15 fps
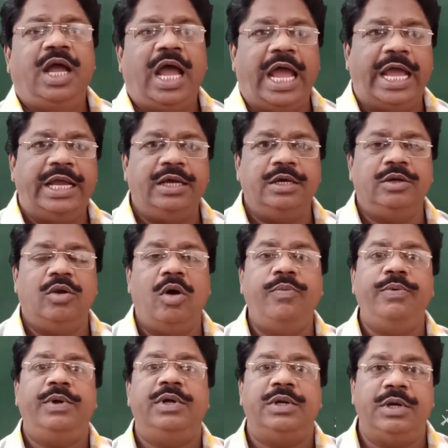angle of
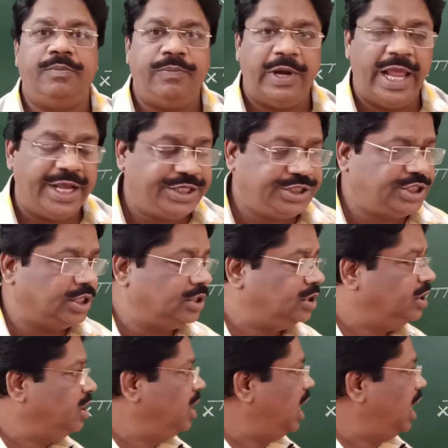reflection,